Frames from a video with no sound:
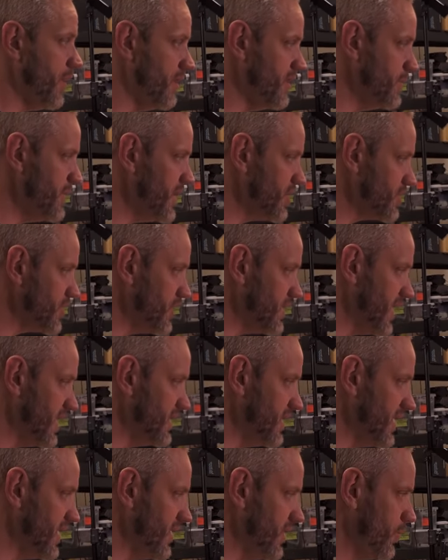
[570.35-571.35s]
I wanna make sure that
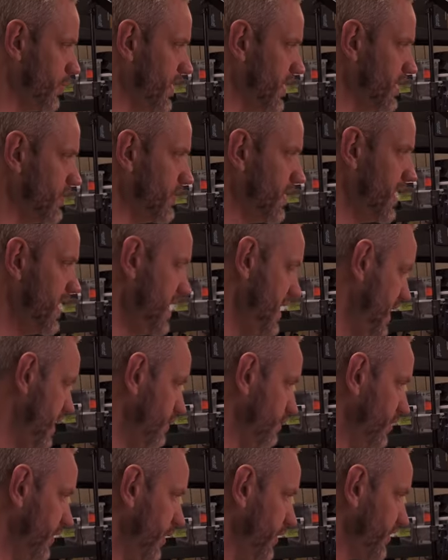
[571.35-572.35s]
none of the weird
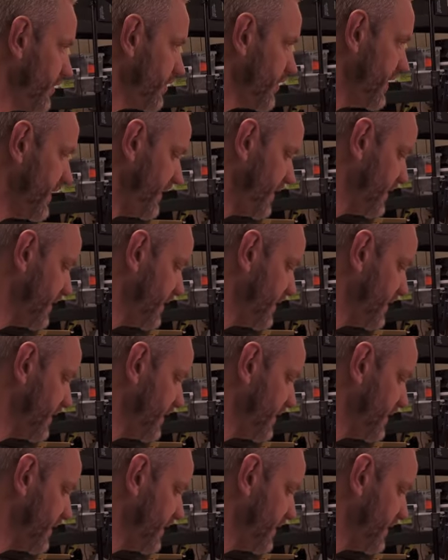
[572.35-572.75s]
blue screen